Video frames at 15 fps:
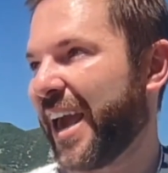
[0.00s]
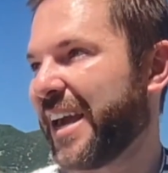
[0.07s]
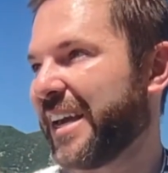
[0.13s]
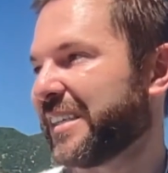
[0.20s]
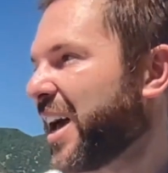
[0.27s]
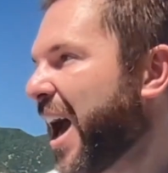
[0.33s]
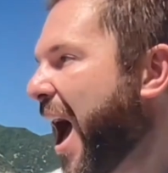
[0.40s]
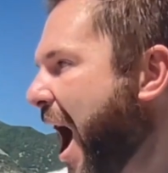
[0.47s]
It
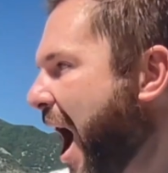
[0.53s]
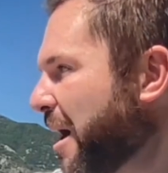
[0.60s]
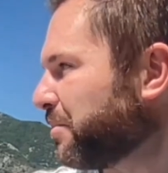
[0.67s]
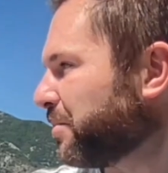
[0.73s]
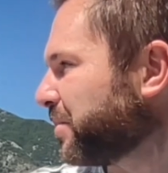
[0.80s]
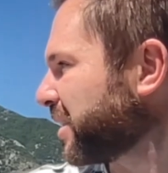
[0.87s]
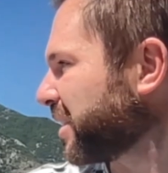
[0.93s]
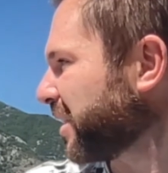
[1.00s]
is
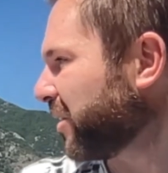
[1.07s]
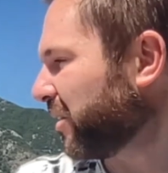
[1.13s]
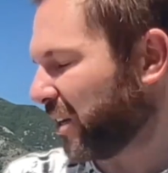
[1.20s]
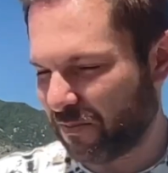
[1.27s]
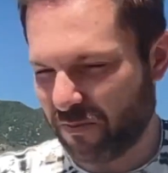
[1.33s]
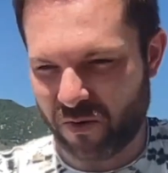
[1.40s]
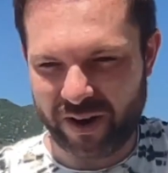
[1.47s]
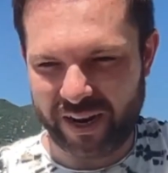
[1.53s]

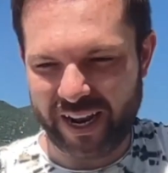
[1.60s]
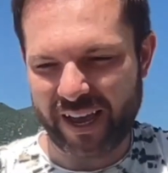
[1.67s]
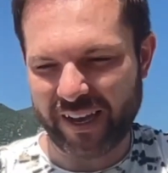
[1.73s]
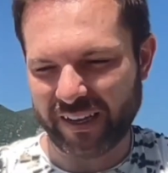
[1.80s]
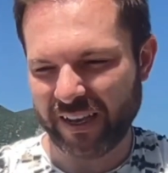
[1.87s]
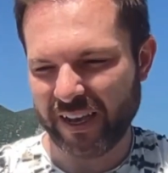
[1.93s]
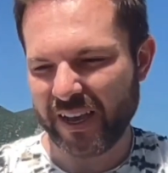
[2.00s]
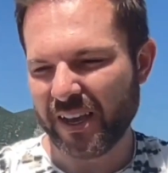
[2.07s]
absolutely
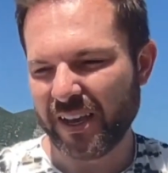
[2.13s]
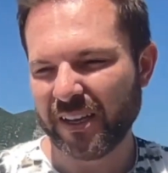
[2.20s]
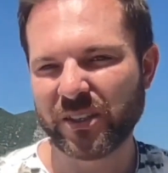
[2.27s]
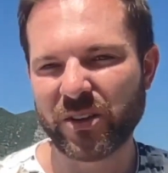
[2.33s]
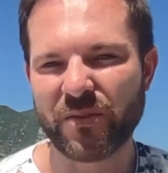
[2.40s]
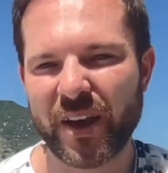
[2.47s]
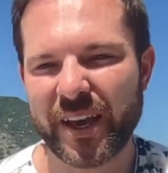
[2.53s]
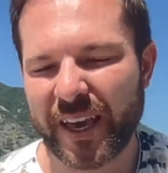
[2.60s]
boiling.
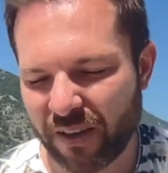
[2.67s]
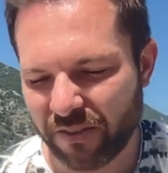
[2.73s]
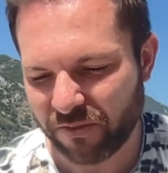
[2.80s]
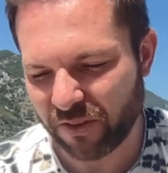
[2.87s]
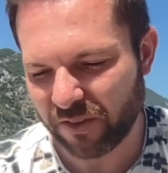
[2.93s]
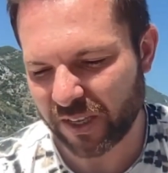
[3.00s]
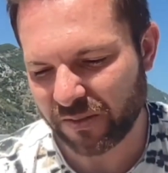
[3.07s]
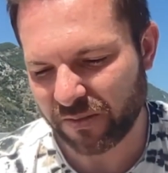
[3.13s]
So if I get
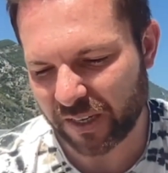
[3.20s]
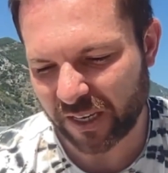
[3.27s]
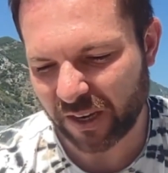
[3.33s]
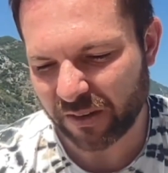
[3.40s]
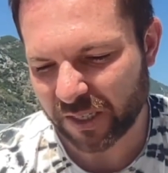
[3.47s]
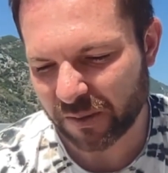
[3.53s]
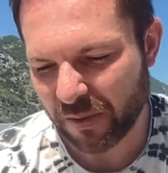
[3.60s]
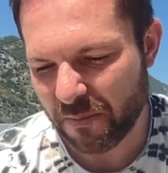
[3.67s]
through this video,
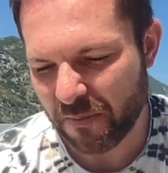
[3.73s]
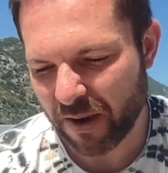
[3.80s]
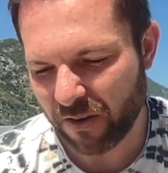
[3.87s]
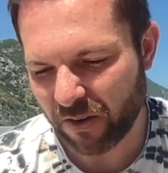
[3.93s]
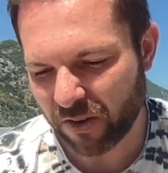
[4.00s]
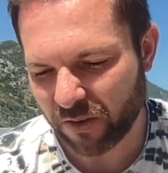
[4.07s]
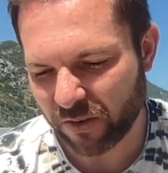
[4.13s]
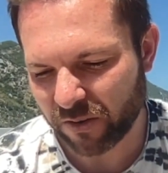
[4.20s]
it's going to be a
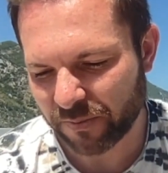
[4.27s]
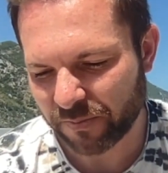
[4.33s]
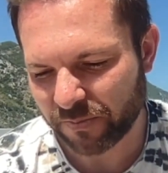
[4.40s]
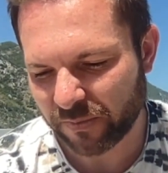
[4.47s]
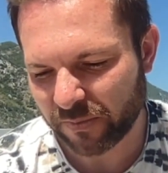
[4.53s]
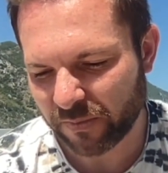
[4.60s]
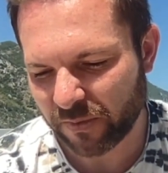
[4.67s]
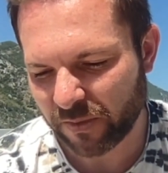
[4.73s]
miracle.
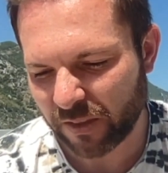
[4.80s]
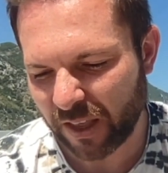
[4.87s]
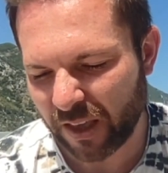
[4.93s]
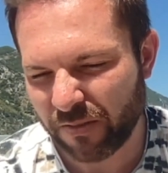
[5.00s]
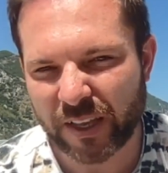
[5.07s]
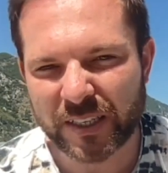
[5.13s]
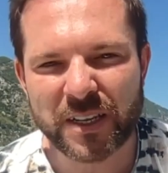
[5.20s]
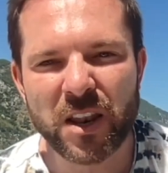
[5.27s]

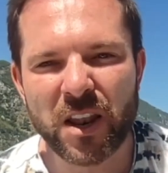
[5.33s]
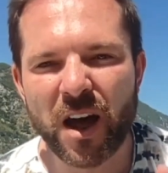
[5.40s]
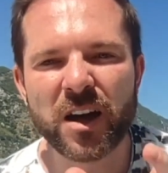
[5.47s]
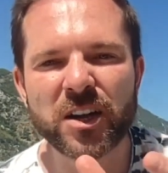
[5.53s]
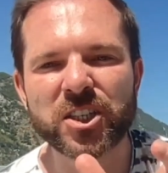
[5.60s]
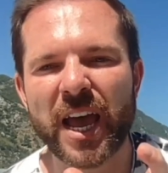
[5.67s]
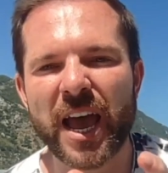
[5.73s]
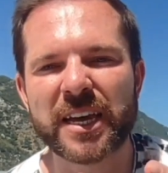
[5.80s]
If there's a
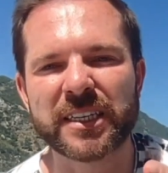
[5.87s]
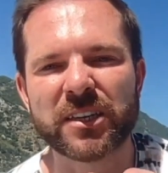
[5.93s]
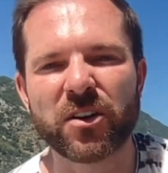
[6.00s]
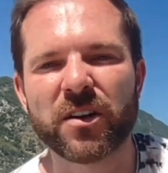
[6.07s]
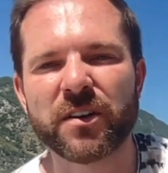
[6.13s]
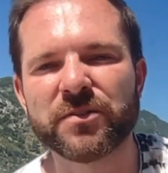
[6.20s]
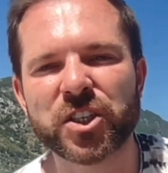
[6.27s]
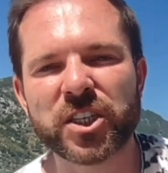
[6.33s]
large edit or
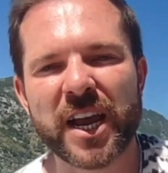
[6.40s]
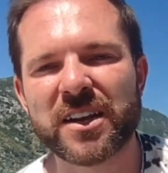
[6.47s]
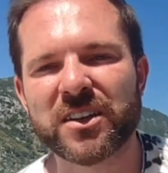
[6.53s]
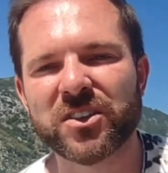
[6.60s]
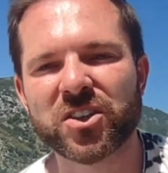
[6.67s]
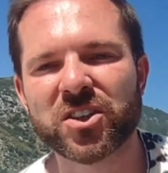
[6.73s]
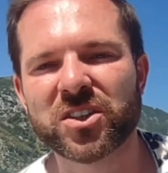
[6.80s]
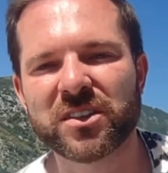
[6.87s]
I've
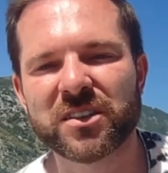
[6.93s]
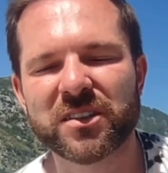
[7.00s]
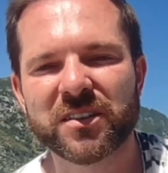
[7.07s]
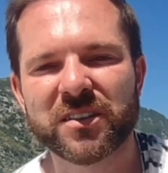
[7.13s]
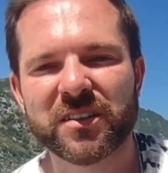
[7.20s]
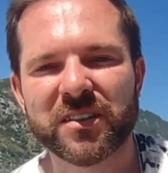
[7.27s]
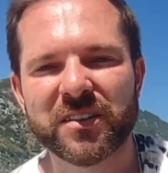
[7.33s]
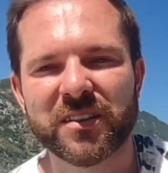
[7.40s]
changed
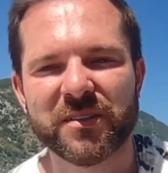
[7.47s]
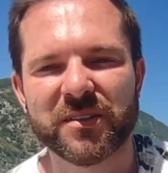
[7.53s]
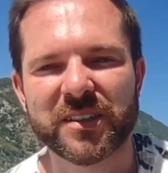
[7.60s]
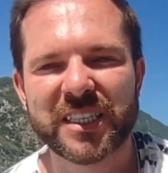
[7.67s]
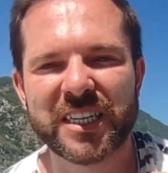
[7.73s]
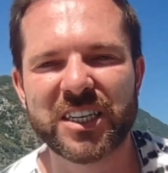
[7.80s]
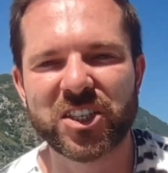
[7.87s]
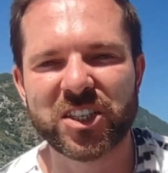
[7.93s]

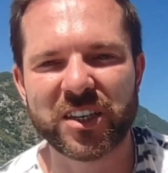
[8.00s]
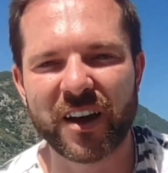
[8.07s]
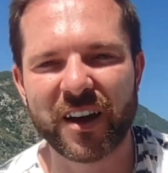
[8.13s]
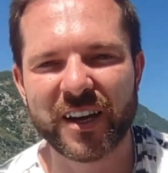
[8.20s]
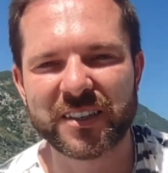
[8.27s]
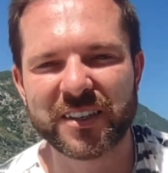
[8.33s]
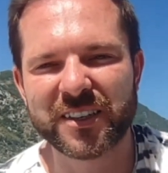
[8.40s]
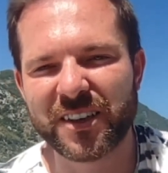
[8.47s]

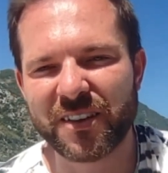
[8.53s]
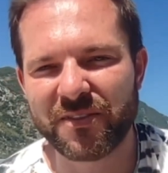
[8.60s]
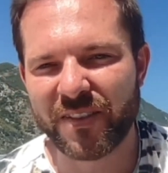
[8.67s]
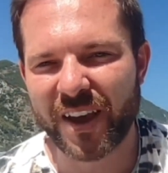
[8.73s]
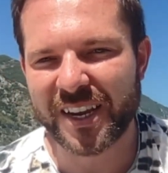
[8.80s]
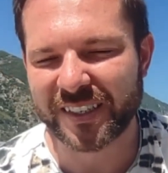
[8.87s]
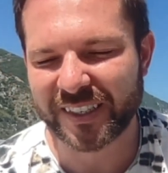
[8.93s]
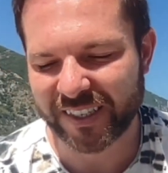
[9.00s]
t-shirt, it's because I've
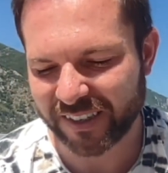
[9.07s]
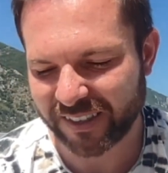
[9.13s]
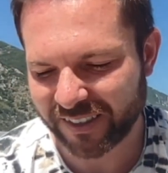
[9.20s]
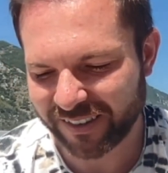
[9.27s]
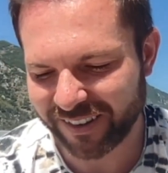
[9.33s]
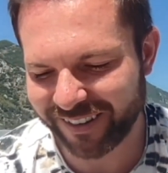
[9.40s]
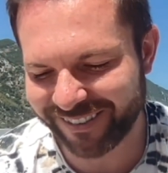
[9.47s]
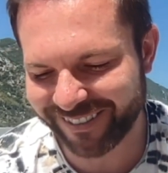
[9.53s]
fainted
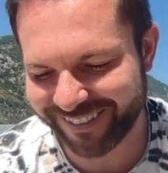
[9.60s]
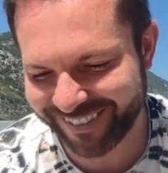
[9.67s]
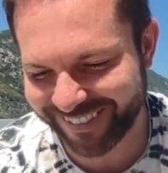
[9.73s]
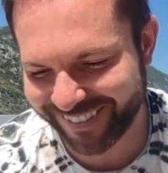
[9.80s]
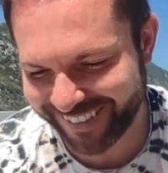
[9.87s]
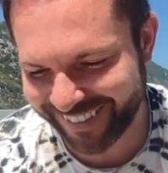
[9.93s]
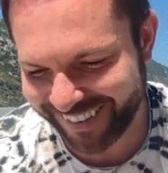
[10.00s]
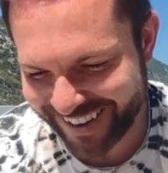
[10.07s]

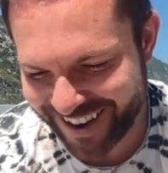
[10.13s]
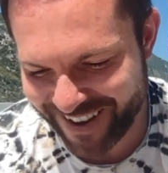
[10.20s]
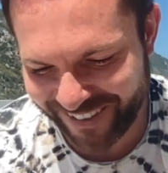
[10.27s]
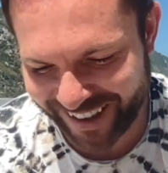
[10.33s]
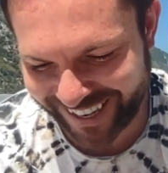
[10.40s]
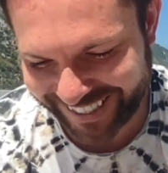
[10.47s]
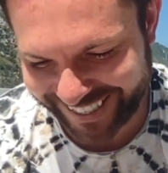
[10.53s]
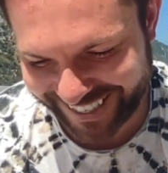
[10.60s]
and I've
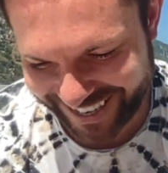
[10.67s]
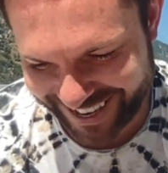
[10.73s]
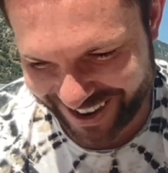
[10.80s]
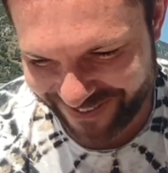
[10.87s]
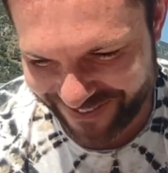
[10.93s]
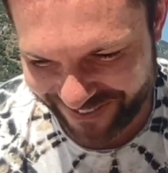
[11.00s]
had to come